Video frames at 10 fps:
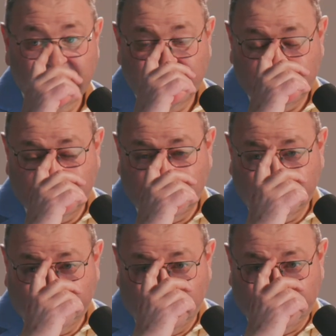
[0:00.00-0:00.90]
In other
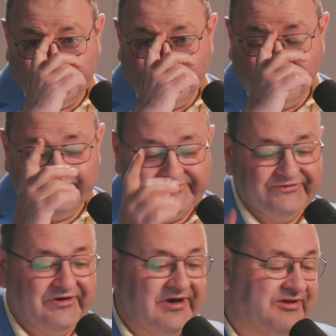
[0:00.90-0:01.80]
words, a good
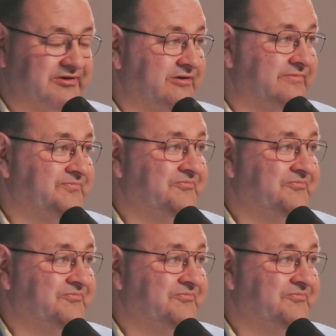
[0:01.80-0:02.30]
father